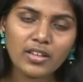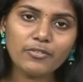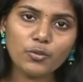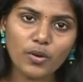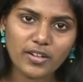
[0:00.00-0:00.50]

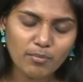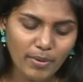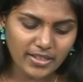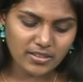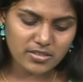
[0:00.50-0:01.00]
If you want to
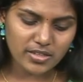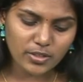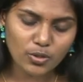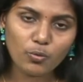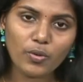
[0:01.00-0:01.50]
buy this
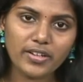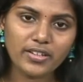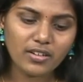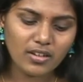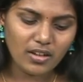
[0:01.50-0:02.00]
nichrome
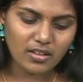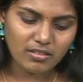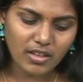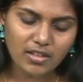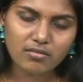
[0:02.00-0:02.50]
wire,
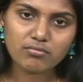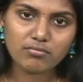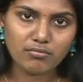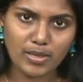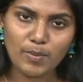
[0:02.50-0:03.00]
then
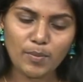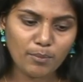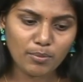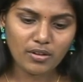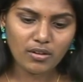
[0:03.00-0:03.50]
maybe
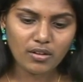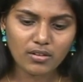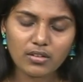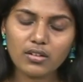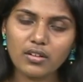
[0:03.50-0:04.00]

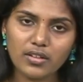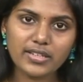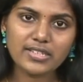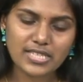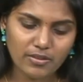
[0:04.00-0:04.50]

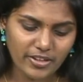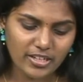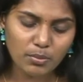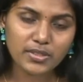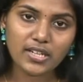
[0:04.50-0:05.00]
it is
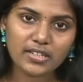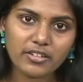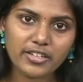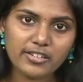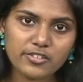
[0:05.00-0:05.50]
available in
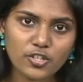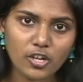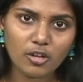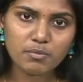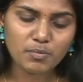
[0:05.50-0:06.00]
electrical
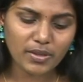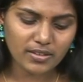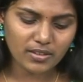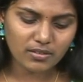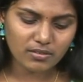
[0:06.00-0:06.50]
shops, but
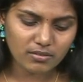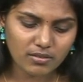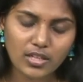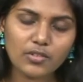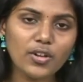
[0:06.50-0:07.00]
then
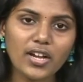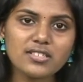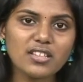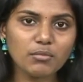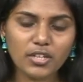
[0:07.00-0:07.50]
if you
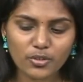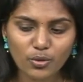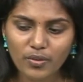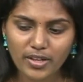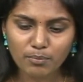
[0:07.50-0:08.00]
ask them
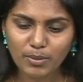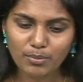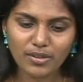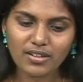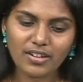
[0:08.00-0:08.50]
nichrome wire,
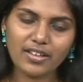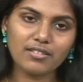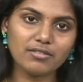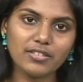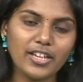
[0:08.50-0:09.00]
people are like,
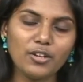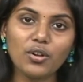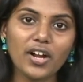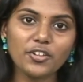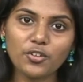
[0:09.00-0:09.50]
they
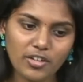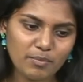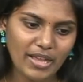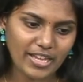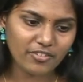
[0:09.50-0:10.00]
look at you on a
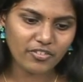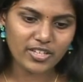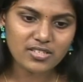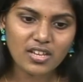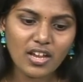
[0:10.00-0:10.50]
blank
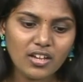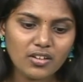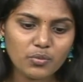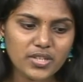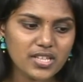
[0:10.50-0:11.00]
face.
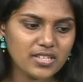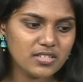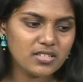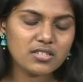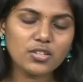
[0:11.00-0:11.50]
We
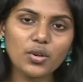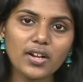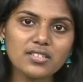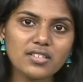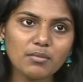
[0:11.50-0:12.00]
suggest you
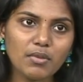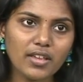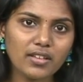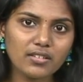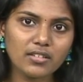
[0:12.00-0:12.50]
ask them
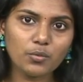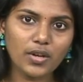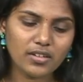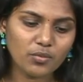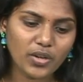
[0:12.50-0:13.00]
like the
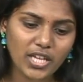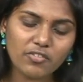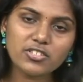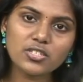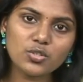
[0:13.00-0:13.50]
one wire
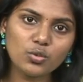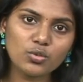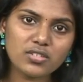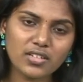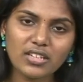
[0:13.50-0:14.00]
which is
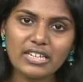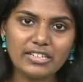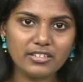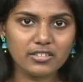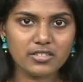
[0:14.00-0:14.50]
used in
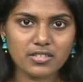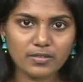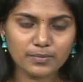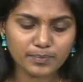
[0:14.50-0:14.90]
heaters.